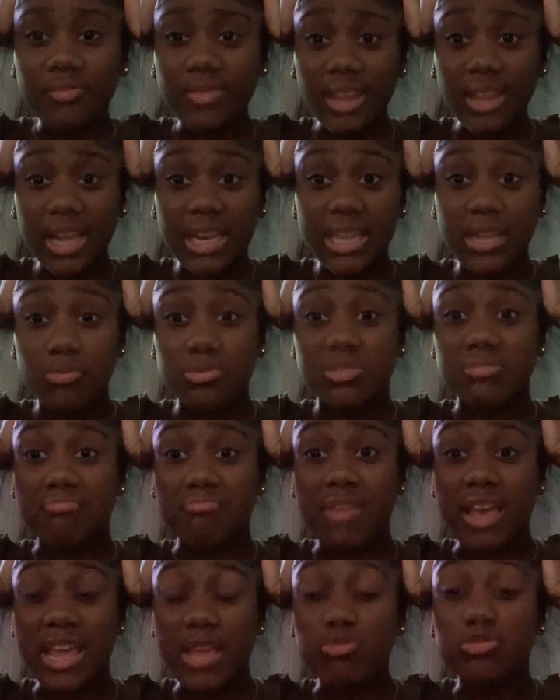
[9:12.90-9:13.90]
And he was
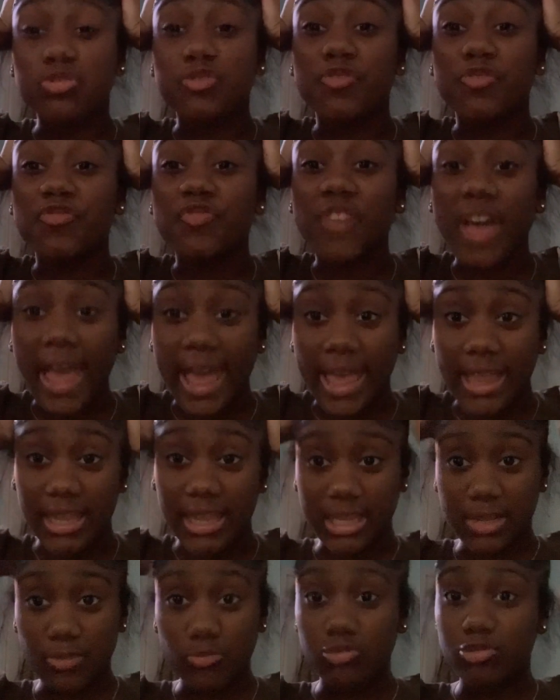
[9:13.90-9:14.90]
mad. He was fat. Like,
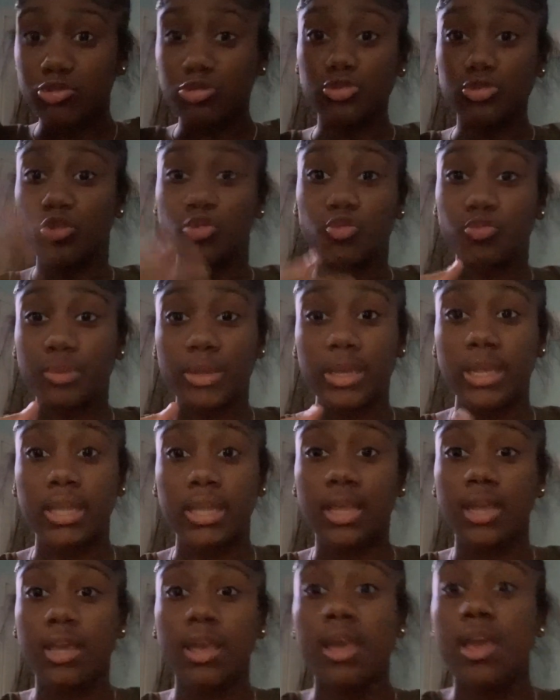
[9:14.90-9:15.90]
he was so big.
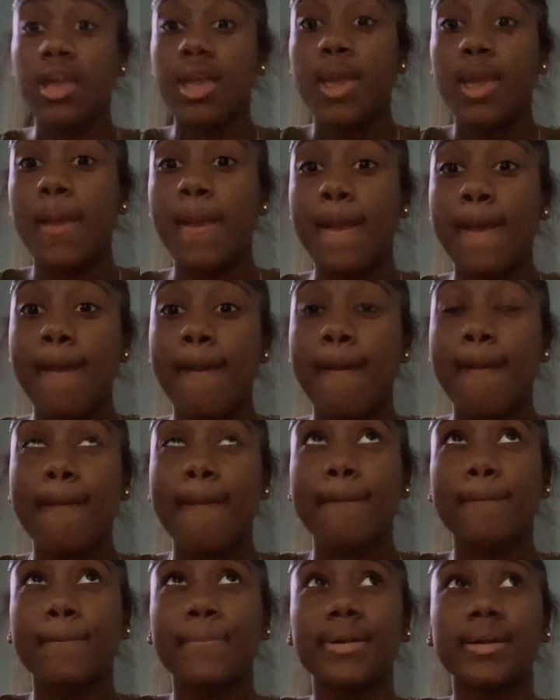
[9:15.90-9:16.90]

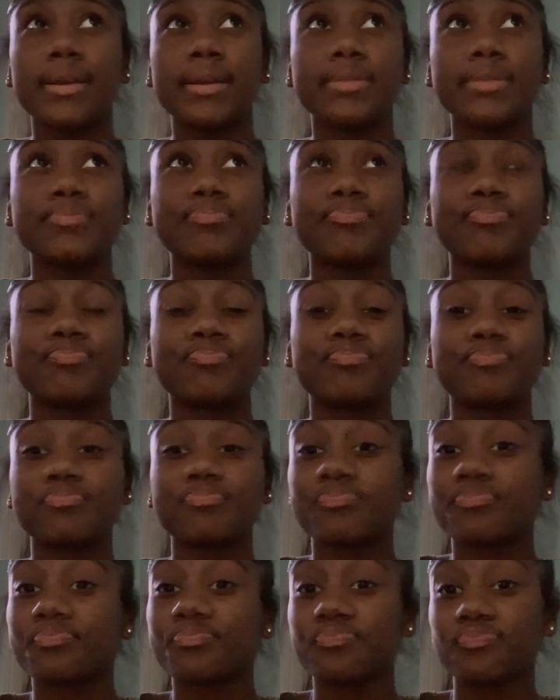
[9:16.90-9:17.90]
But,
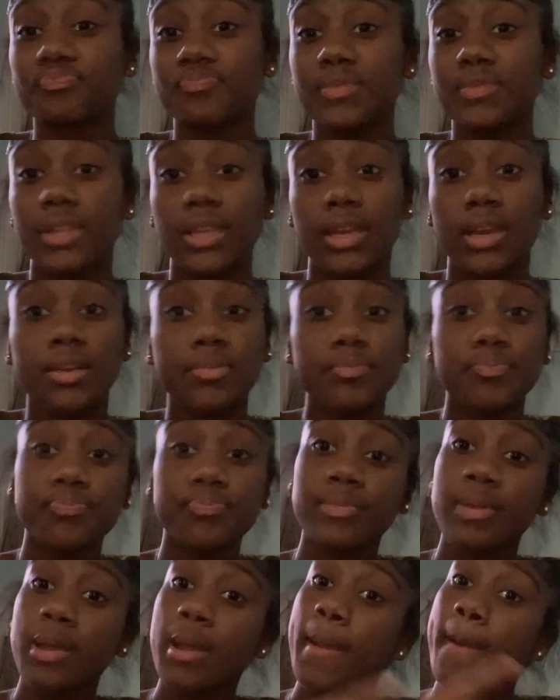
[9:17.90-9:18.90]
yeah.
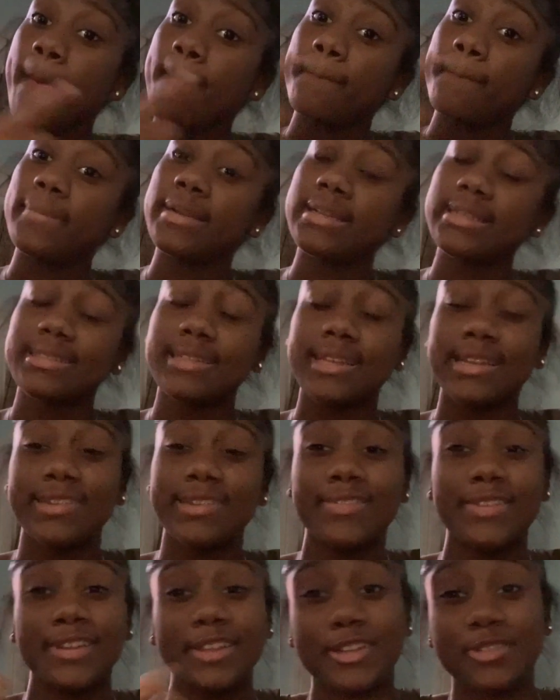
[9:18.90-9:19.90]
But it's the end of
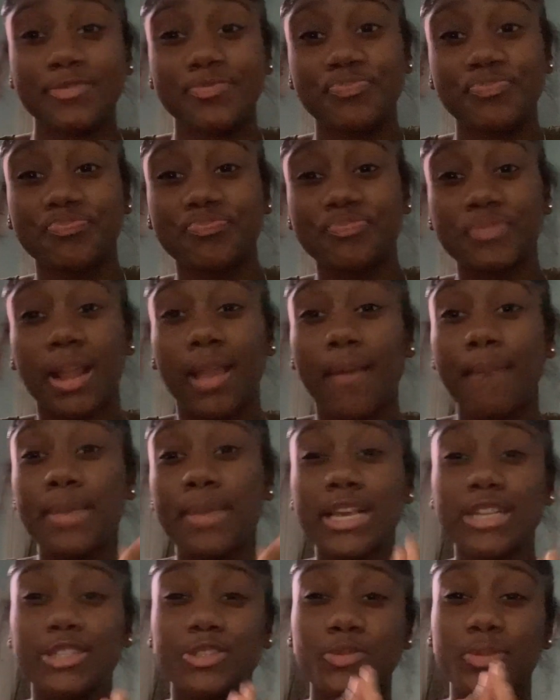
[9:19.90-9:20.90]
the video.
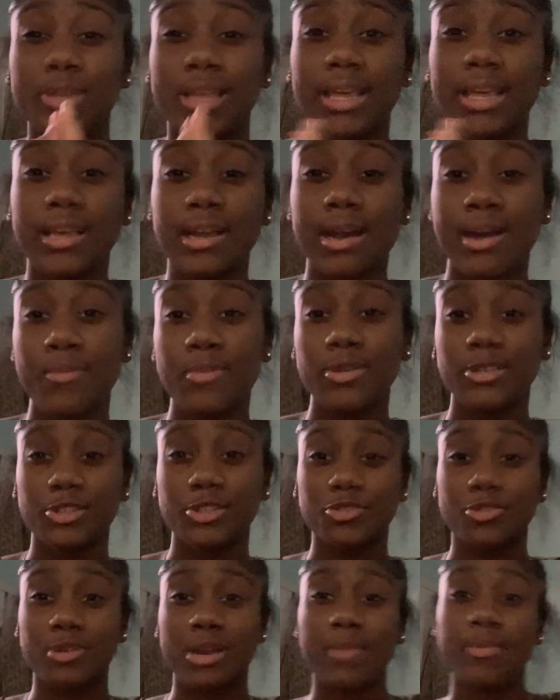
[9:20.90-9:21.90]
Make sure you like, comment,
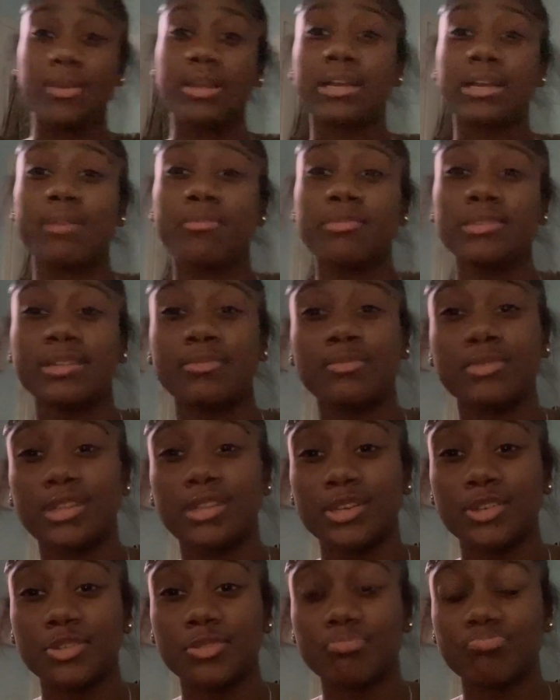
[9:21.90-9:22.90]
subscribe, and comment down
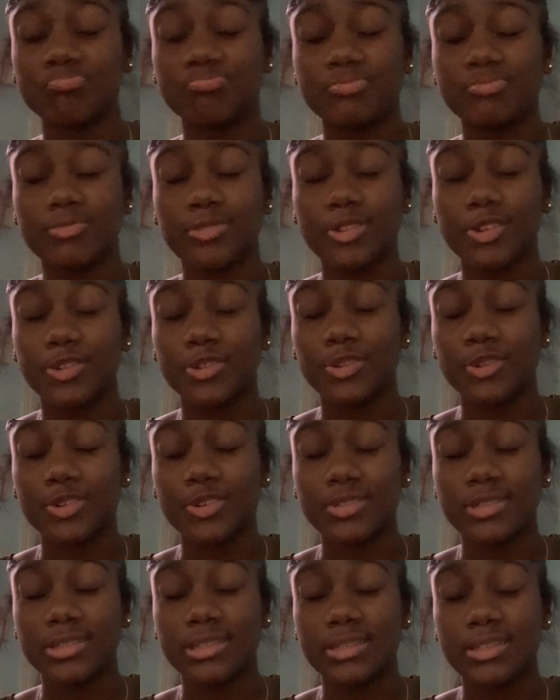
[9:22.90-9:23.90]
below your
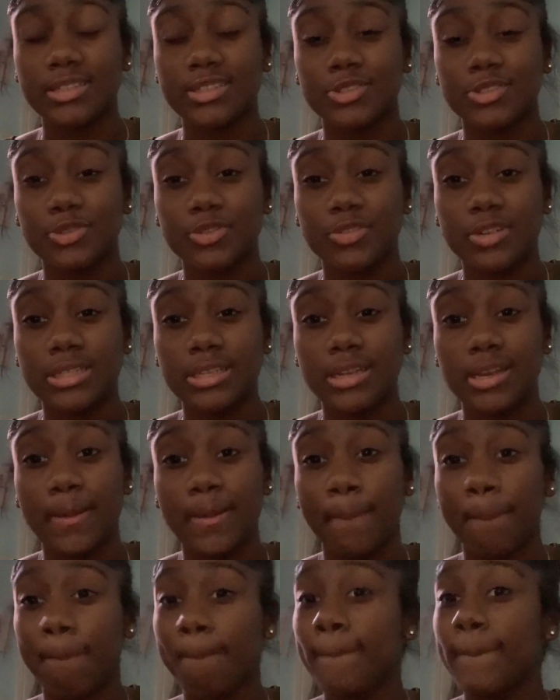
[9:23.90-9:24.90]
thoughts at this story time.
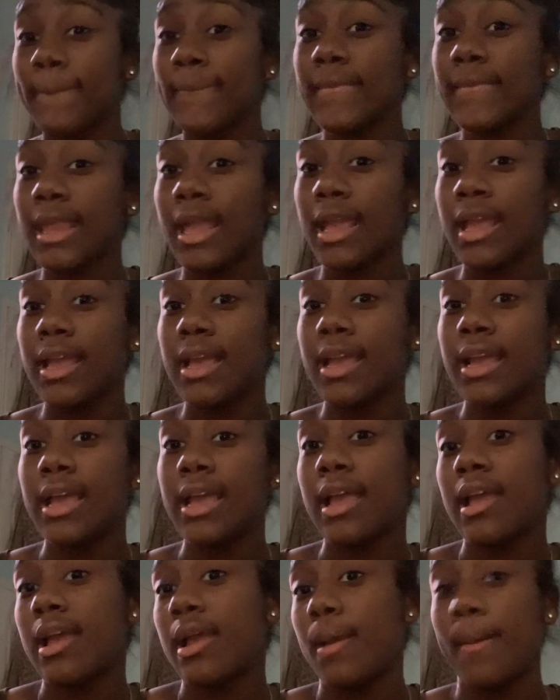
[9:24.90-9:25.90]

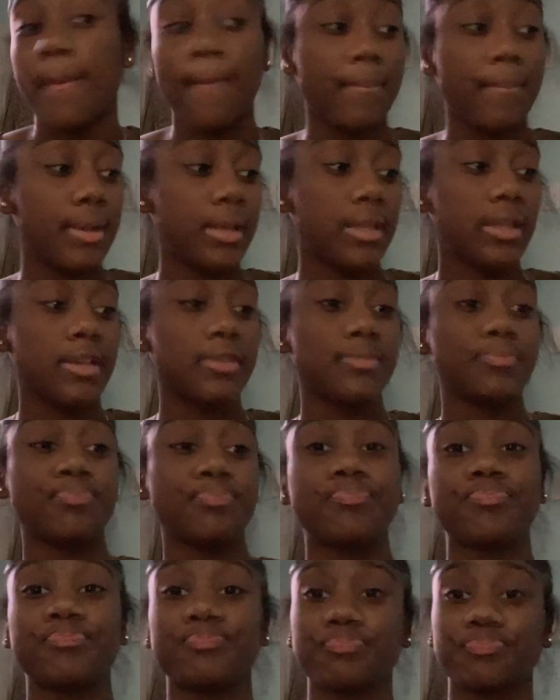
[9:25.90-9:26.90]
But, yeah.
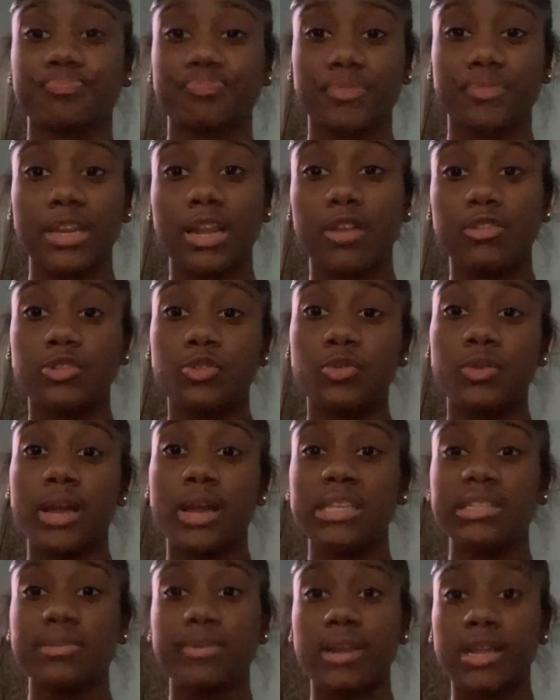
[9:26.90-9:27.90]
Now, see you
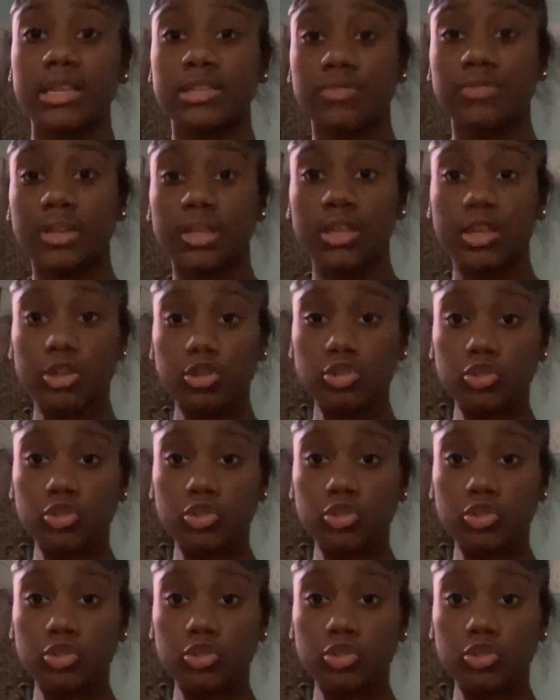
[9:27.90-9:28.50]
guys in my next video.